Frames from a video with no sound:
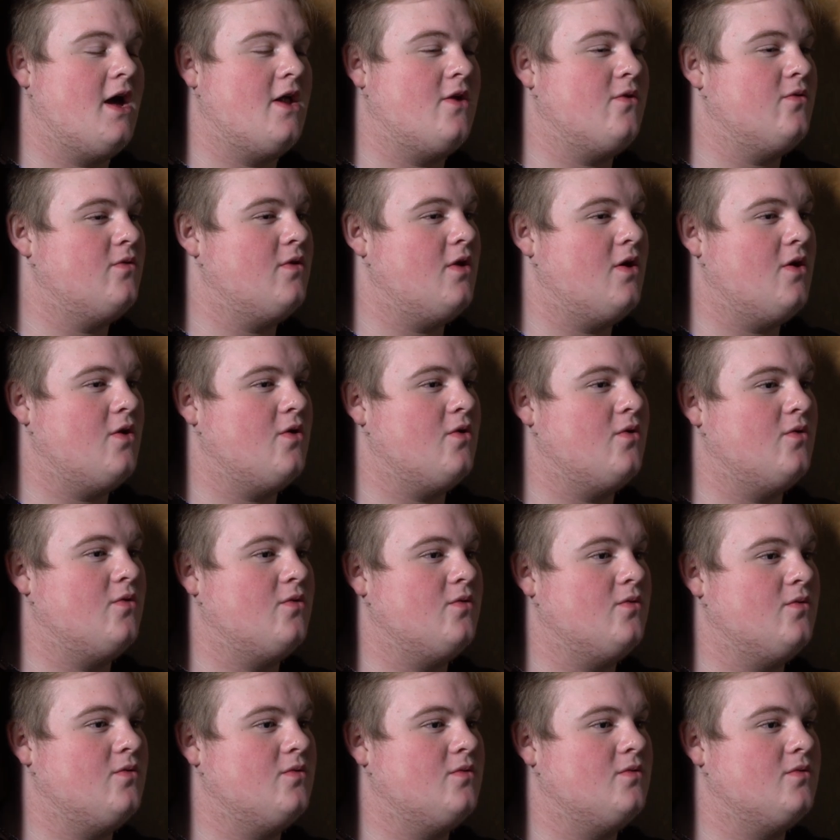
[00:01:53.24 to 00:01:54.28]
I don't
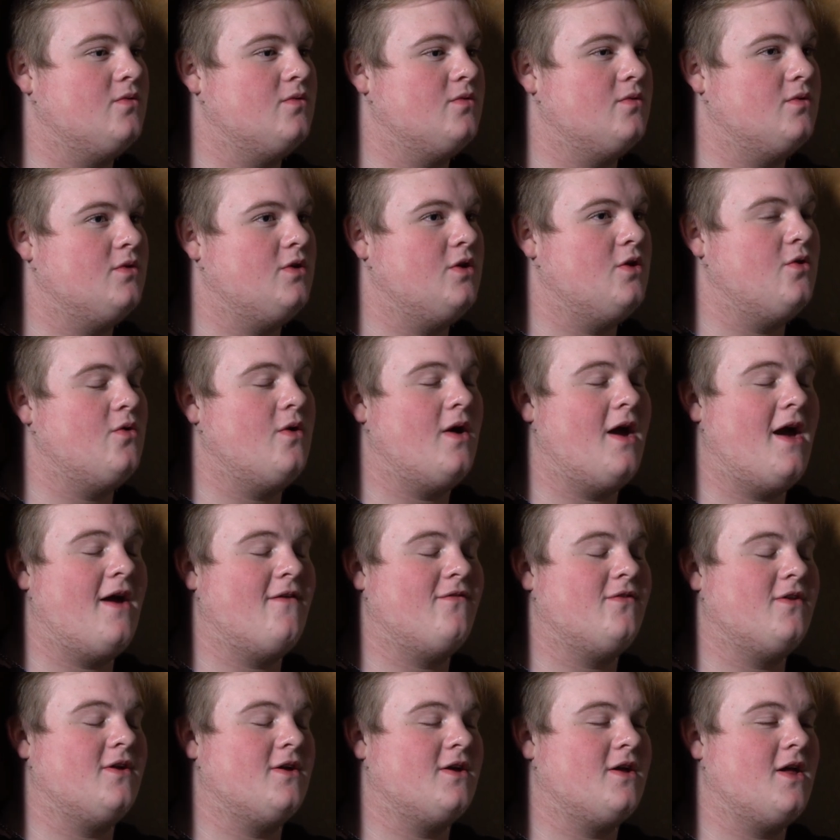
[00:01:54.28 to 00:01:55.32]
know. You
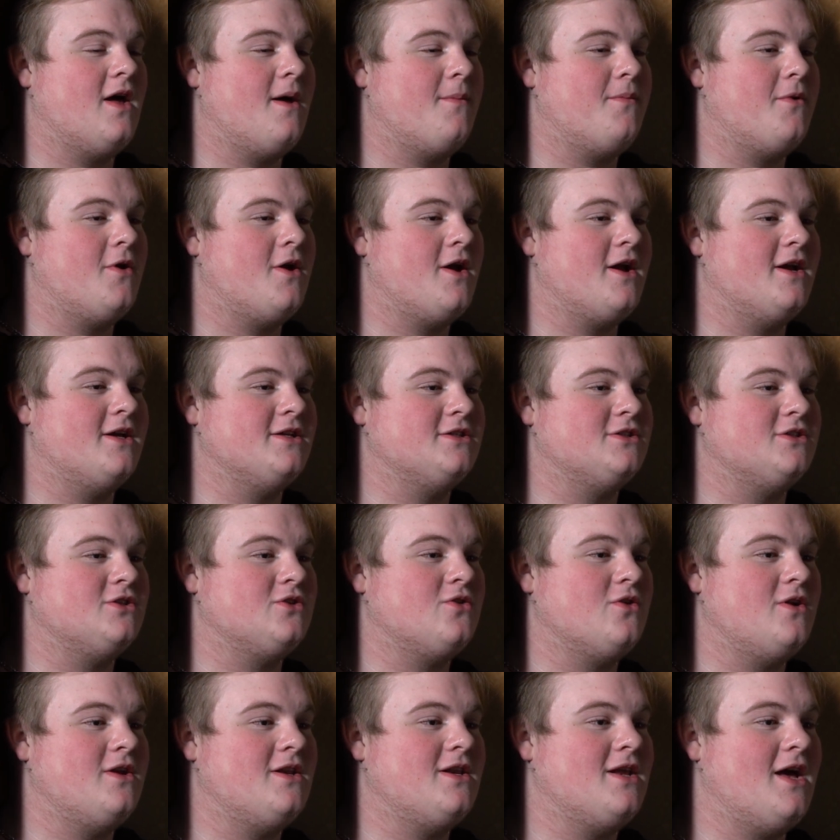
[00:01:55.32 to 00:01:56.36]
have to clap your hands
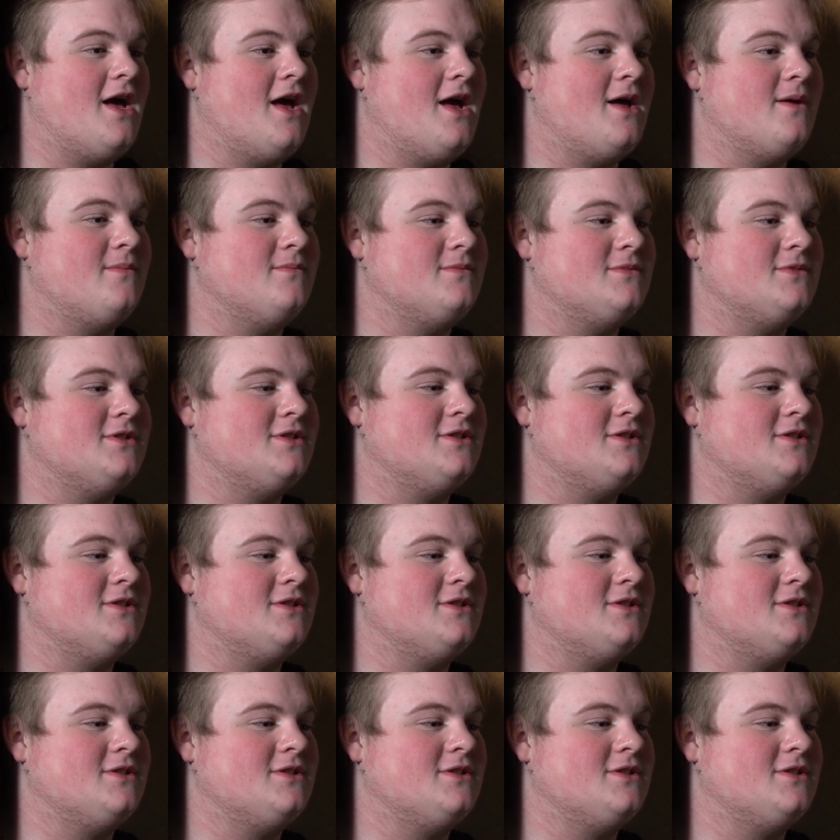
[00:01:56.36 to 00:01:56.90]
three times.